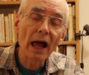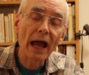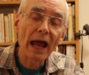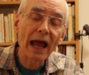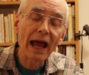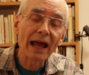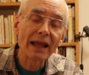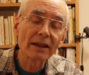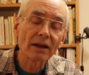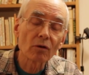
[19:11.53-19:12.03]

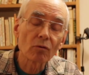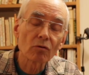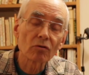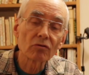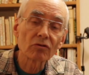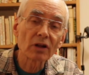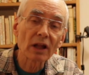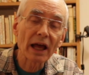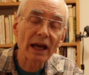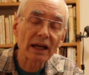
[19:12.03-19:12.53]
And there
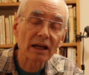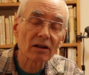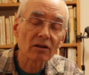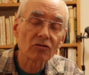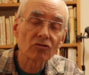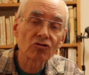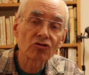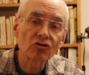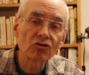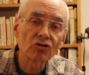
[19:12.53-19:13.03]
was like a
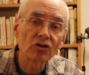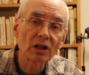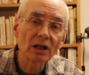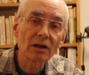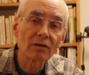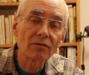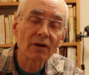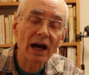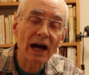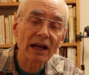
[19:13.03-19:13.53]
sheet
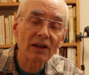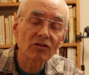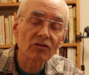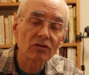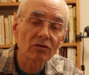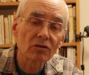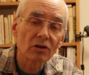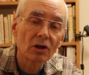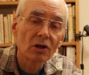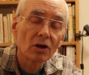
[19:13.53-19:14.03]
of
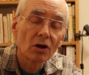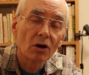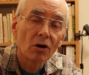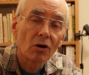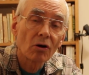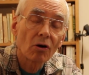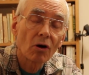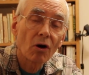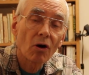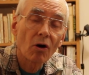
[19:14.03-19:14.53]
ice
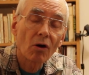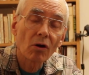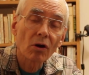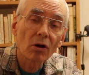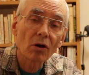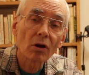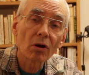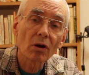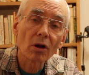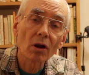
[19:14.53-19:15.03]

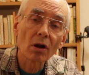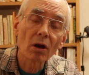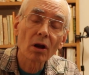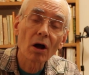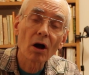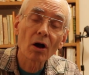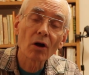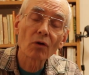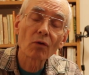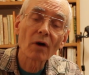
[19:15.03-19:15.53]
all
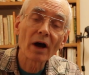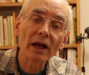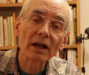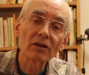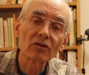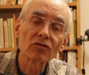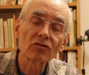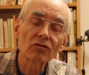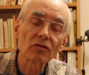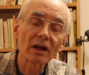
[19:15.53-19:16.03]
along quite
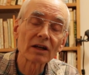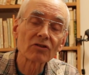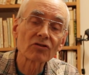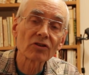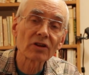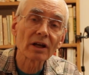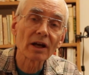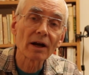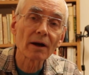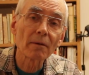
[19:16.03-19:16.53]
a
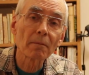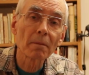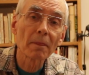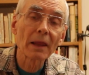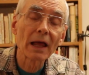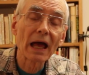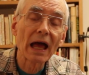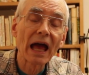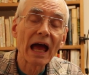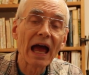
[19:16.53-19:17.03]
stretch there.
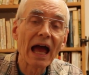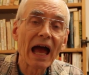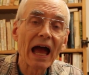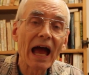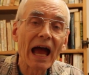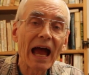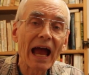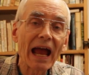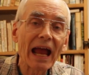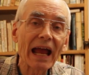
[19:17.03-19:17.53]

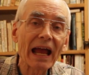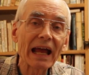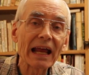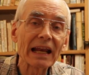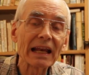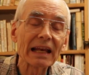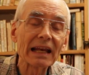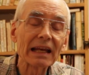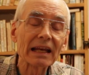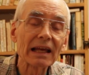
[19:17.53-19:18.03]

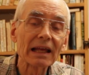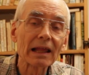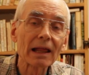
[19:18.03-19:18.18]
And